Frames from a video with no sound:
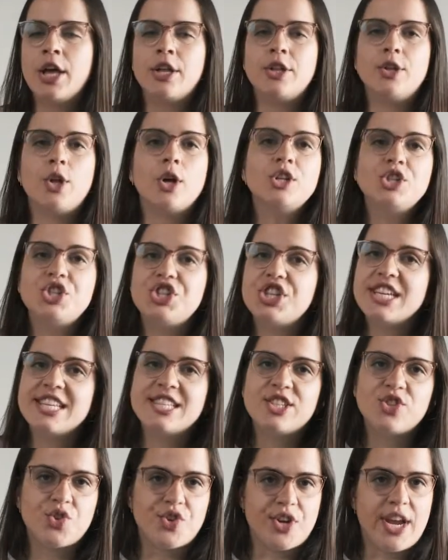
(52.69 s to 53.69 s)
Don't
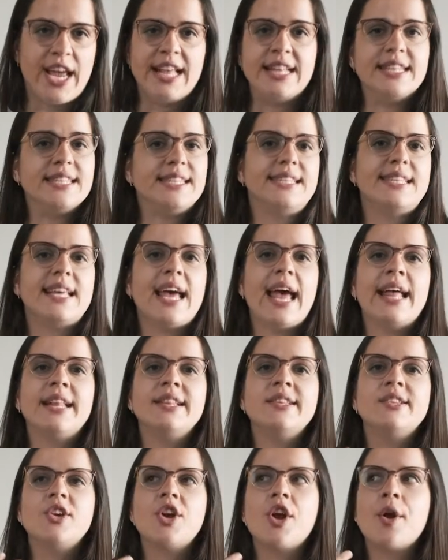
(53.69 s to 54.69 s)
chase trends,
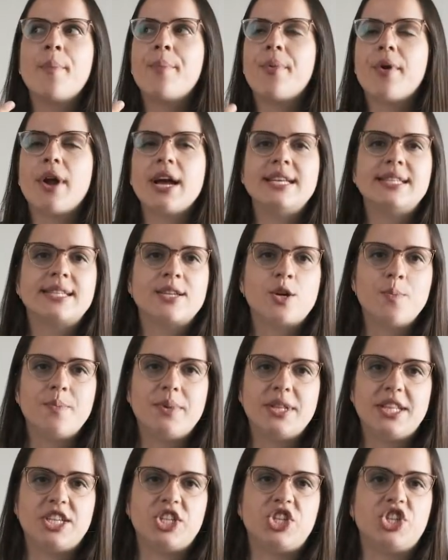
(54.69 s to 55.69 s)
enter price
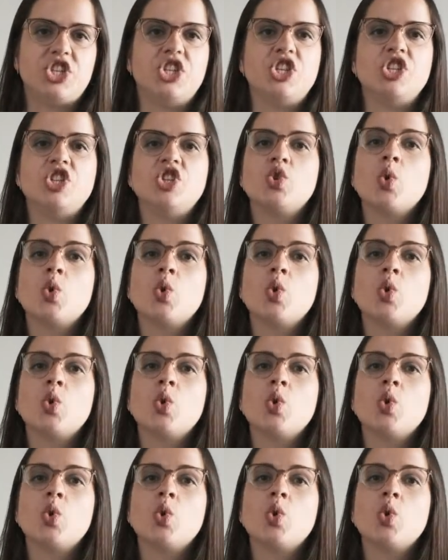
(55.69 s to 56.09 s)
competition,